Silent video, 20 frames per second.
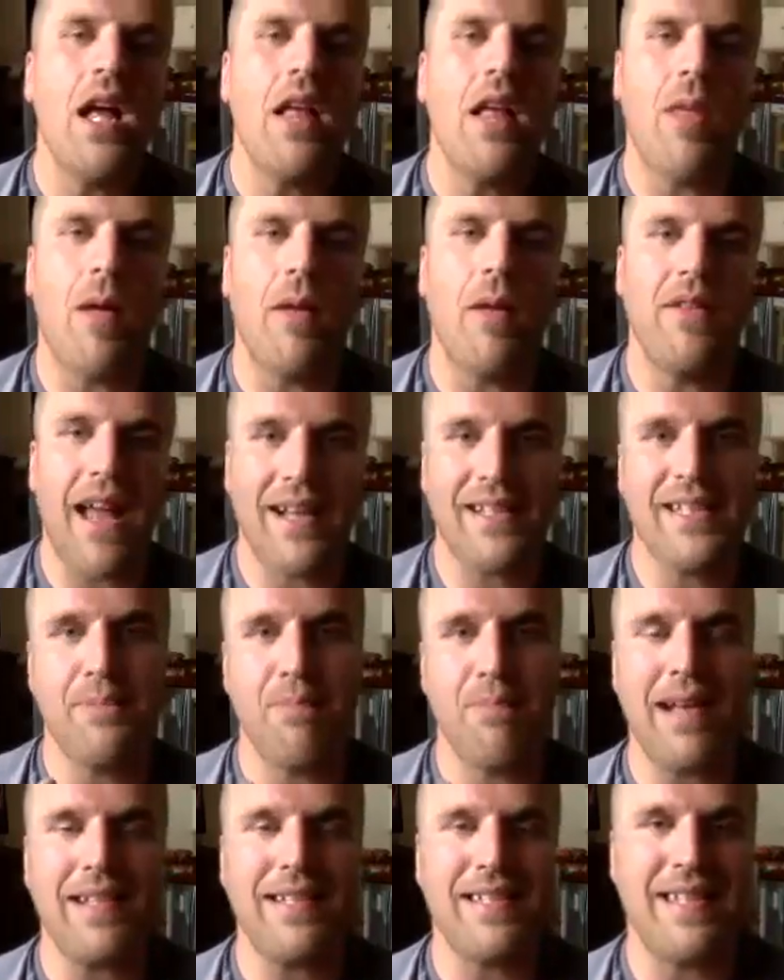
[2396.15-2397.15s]
the next
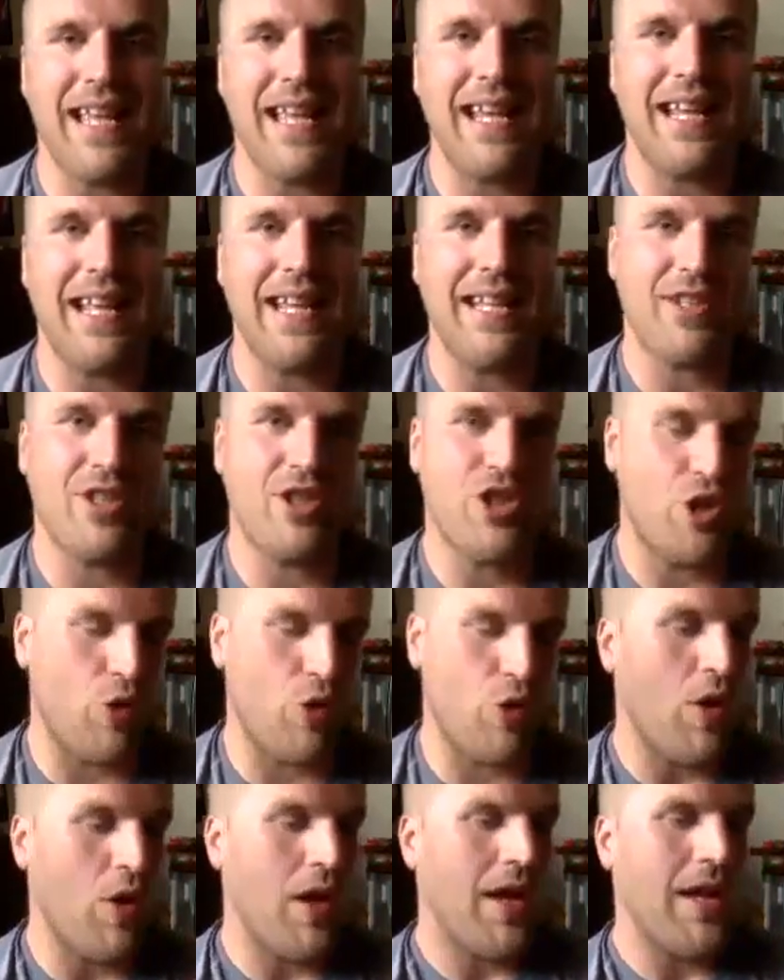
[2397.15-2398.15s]
best thing is to